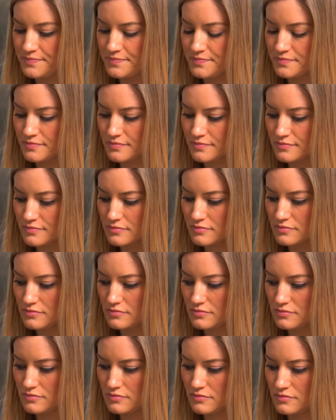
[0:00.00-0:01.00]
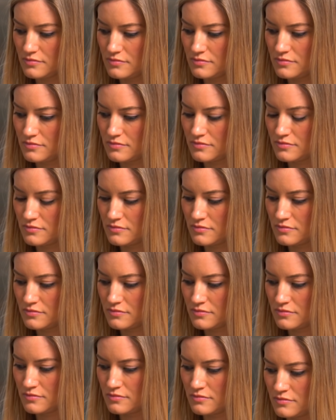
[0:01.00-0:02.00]

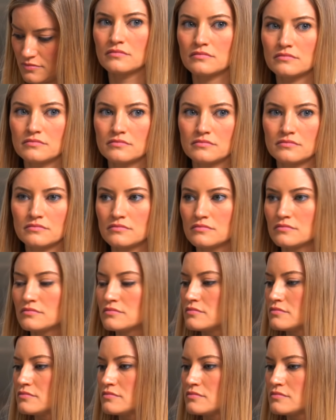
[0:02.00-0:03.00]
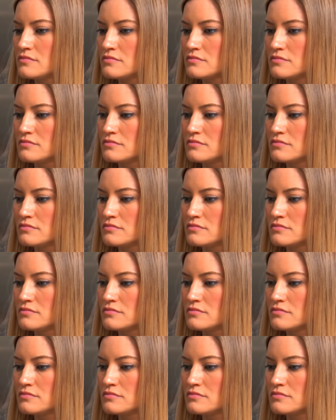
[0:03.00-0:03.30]
(not speaking)